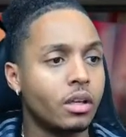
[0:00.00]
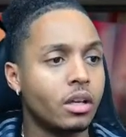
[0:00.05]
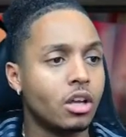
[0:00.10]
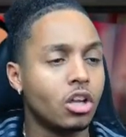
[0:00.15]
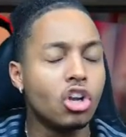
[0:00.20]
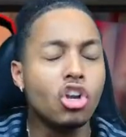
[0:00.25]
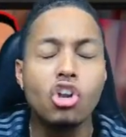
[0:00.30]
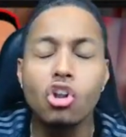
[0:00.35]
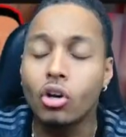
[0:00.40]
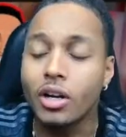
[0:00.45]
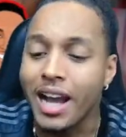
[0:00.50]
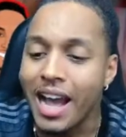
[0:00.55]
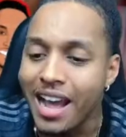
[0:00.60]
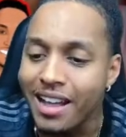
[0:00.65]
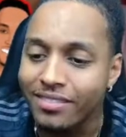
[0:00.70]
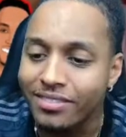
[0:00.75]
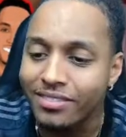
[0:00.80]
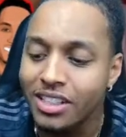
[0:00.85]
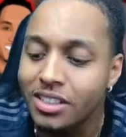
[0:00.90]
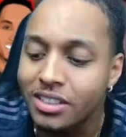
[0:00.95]
Look
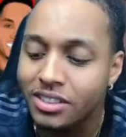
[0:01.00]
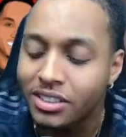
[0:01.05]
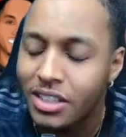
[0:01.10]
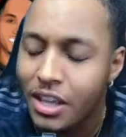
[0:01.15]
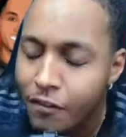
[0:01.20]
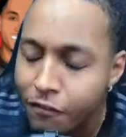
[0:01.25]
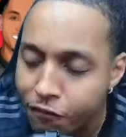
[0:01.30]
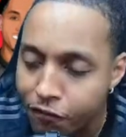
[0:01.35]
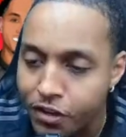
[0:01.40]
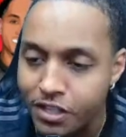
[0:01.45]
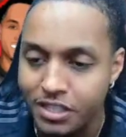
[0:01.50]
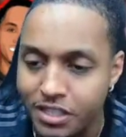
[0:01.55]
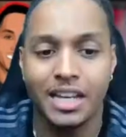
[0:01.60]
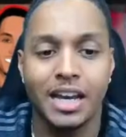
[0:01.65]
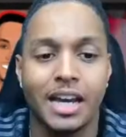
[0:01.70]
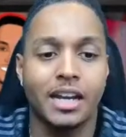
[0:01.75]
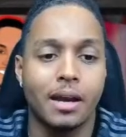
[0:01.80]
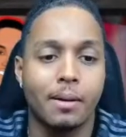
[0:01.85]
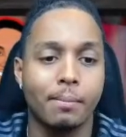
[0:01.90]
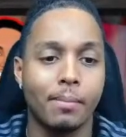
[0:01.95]
at the difference,
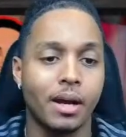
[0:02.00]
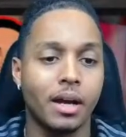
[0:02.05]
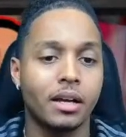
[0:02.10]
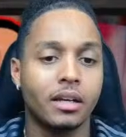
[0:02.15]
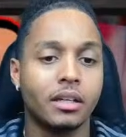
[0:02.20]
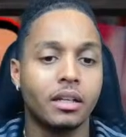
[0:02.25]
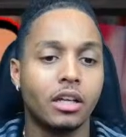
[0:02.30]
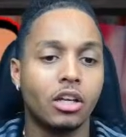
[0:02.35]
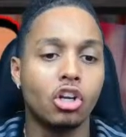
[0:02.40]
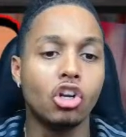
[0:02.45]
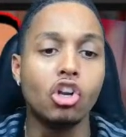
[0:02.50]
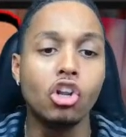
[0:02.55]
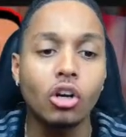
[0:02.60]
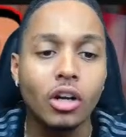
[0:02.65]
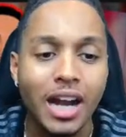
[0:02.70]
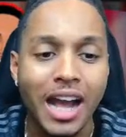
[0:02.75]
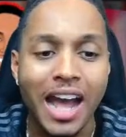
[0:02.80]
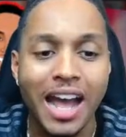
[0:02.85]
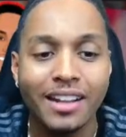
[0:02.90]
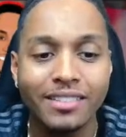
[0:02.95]
Kadamba. Look
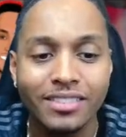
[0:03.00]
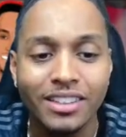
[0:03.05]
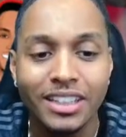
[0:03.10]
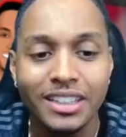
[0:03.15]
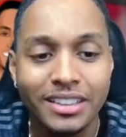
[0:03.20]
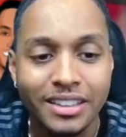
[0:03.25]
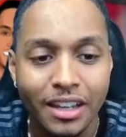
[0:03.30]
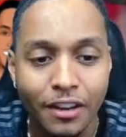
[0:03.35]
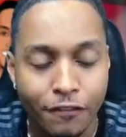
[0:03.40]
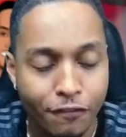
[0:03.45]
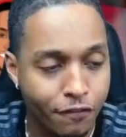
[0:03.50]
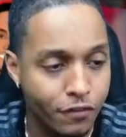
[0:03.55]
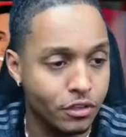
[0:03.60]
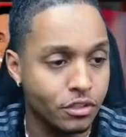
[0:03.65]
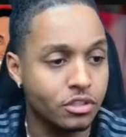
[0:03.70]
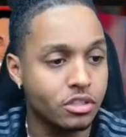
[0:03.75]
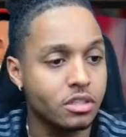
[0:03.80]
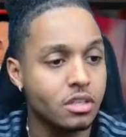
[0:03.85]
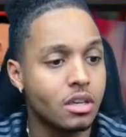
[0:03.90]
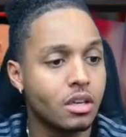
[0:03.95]
at the
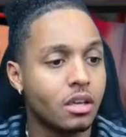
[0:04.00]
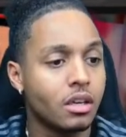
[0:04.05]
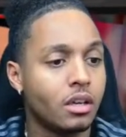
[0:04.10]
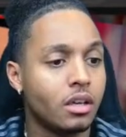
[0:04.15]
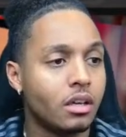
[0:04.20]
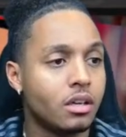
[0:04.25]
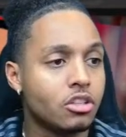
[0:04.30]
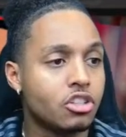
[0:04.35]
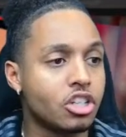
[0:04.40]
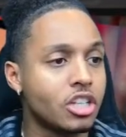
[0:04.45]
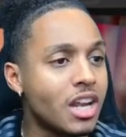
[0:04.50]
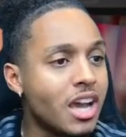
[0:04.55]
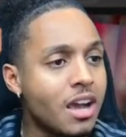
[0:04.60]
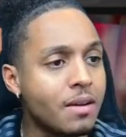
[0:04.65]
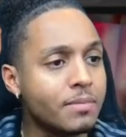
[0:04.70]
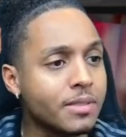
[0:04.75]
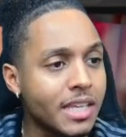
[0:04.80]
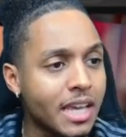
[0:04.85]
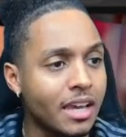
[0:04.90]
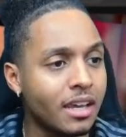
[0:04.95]
difference. Do you know what I'm
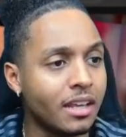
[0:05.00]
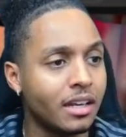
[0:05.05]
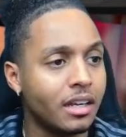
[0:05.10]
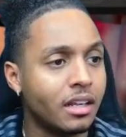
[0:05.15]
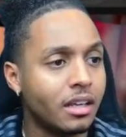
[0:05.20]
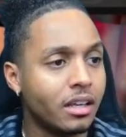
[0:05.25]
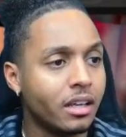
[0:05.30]
saying?